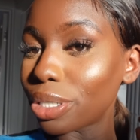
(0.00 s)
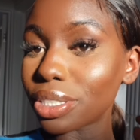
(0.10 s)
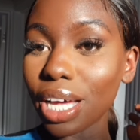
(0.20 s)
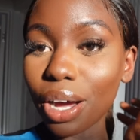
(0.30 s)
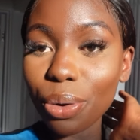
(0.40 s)
been
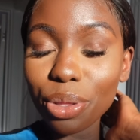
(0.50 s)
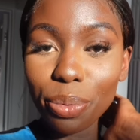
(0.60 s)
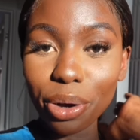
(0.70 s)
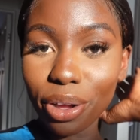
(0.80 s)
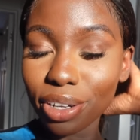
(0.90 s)
leaving.
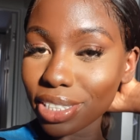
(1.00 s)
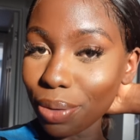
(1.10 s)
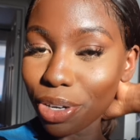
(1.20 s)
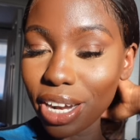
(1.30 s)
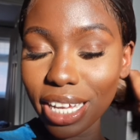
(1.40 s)
Love this
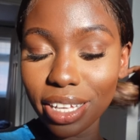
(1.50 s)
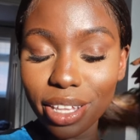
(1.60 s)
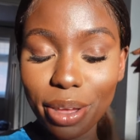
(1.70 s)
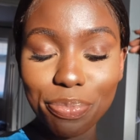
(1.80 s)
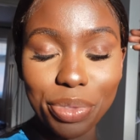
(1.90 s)
gown. I know you
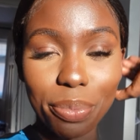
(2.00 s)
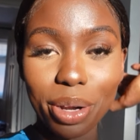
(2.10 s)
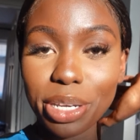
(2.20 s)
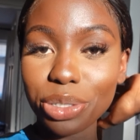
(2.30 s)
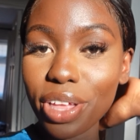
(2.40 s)
guys are probably gonna
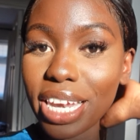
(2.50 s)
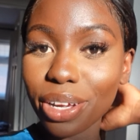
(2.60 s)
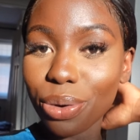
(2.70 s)
ask.